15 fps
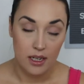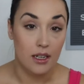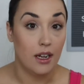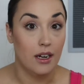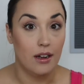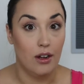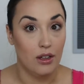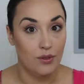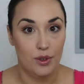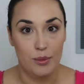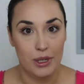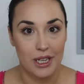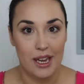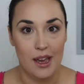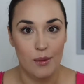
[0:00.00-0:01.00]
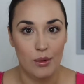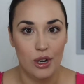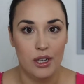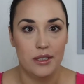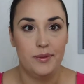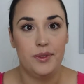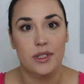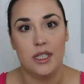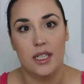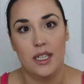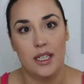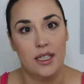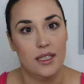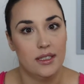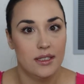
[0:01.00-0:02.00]
Not all of them on camera
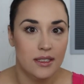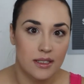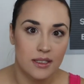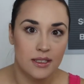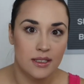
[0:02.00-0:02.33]
and